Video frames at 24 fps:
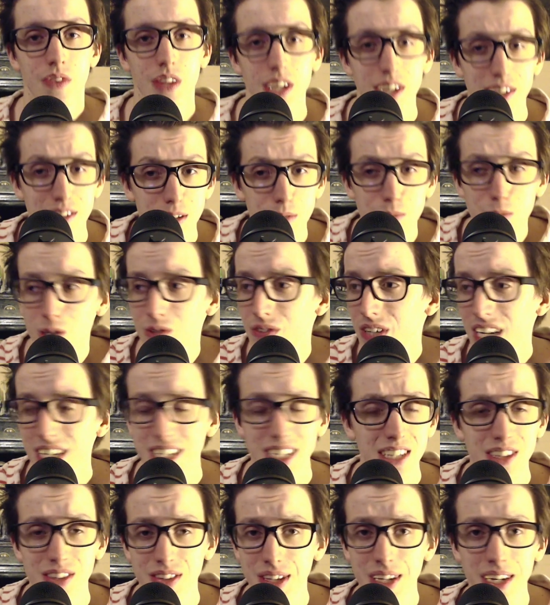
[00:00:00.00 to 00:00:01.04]
It's a movie I
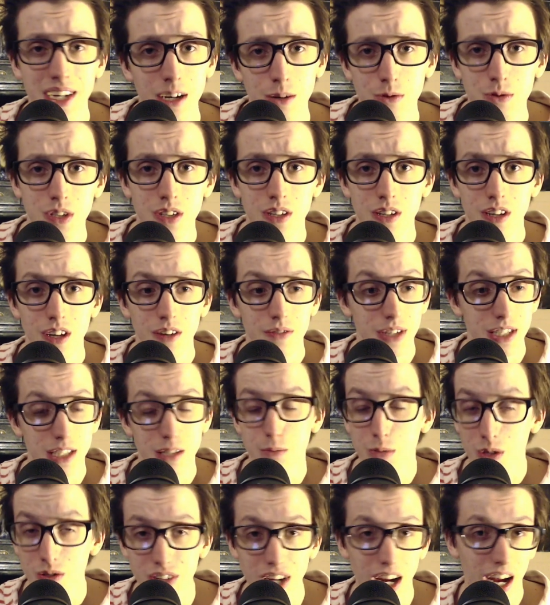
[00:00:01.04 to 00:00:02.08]
didn't think I was gonna love. It's a
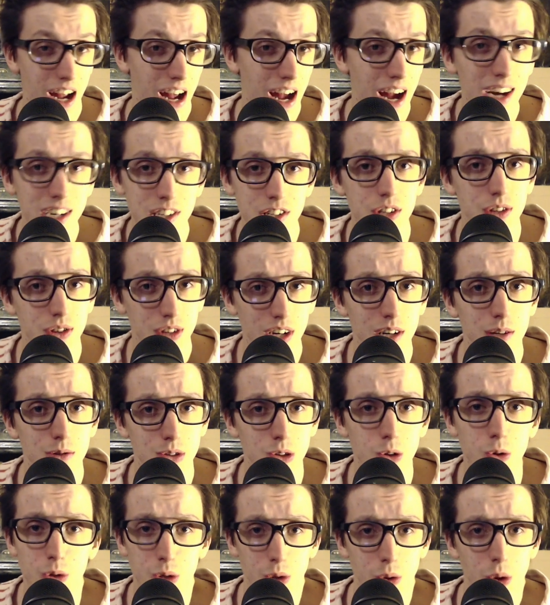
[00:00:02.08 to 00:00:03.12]
movie I actually thought I was
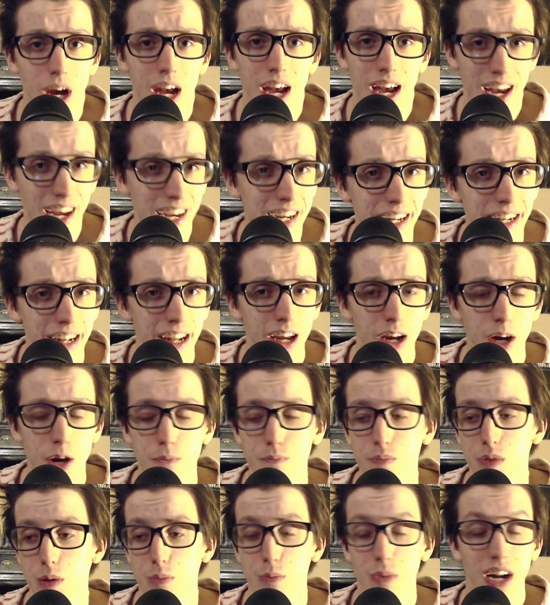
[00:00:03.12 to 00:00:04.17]
going to hate,
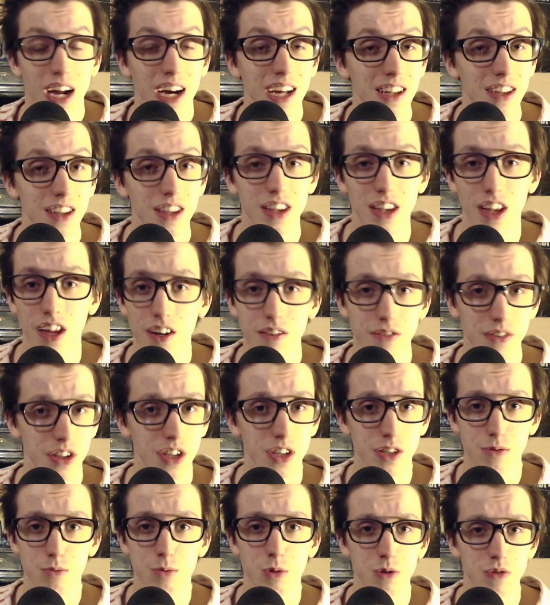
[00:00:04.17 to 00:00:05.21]
but I loved
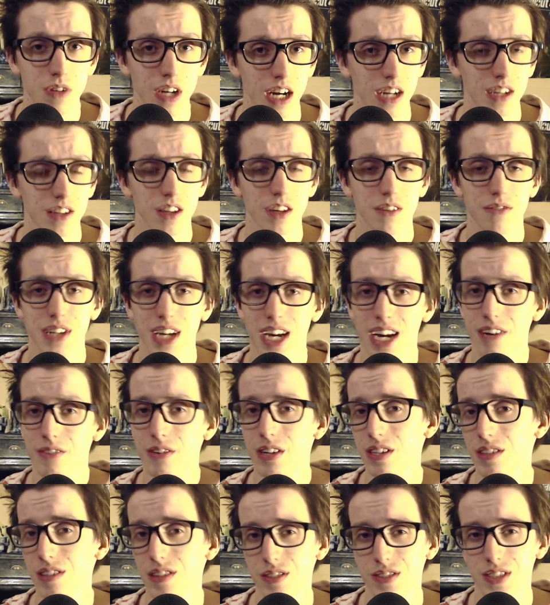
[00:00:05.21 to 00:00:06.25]
this movie. I loved every
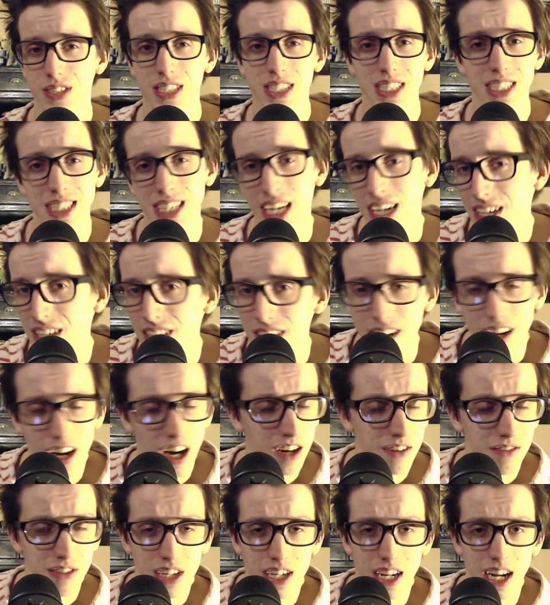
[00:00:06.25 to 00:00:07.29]
second
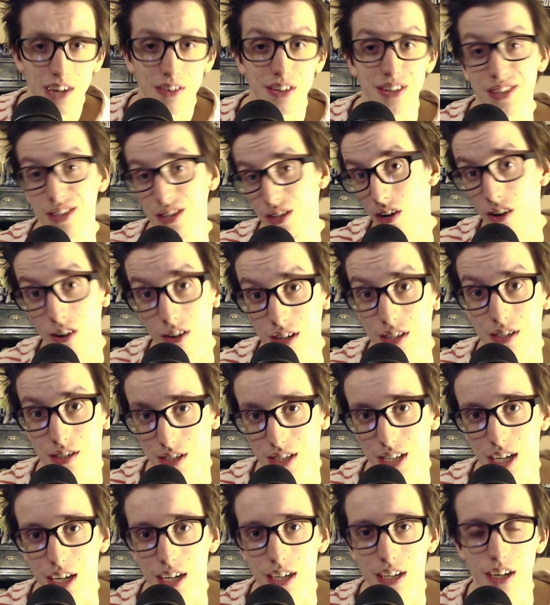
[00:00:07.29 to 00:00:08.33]
of it, every long
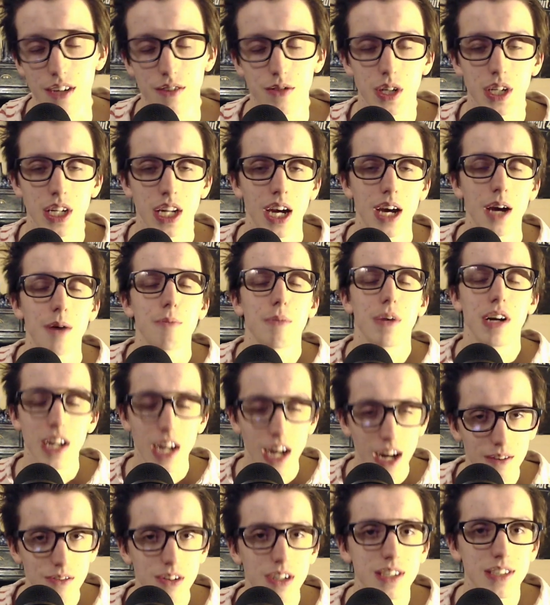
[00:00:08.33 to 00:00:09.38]
second of it. But
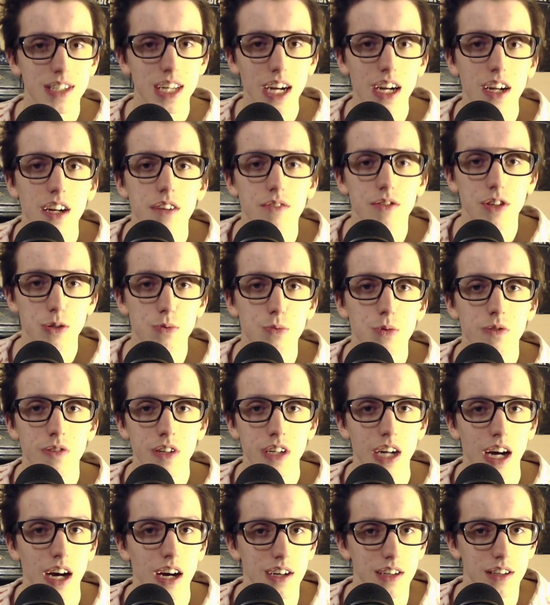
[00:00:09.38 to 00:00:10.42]
every second of this movie
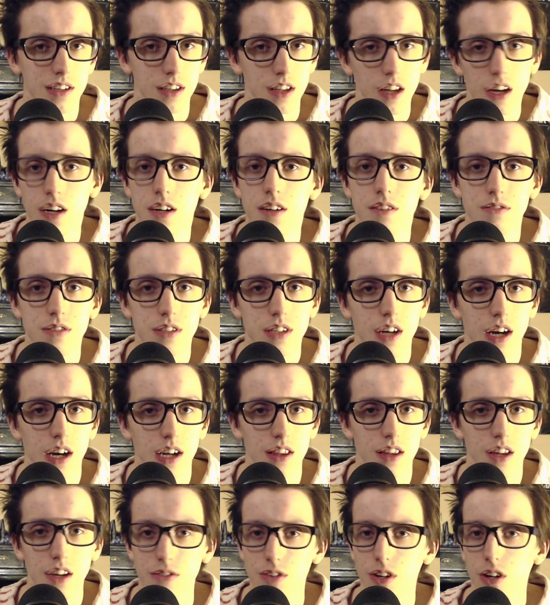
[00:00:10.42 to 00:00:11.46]
I loved. I
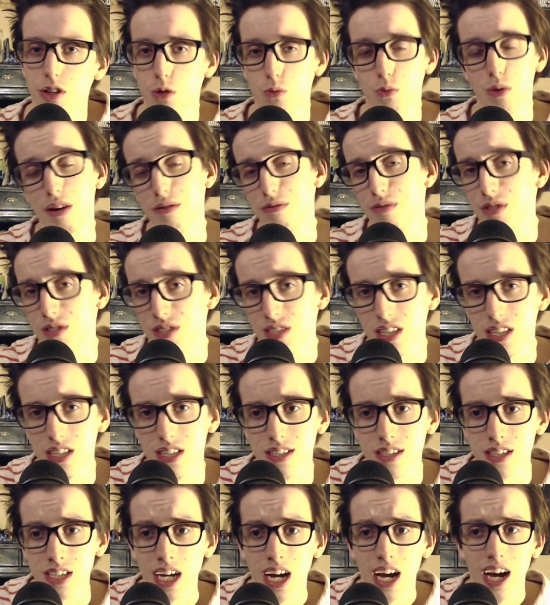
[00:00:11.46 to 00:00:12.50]
loved all the references.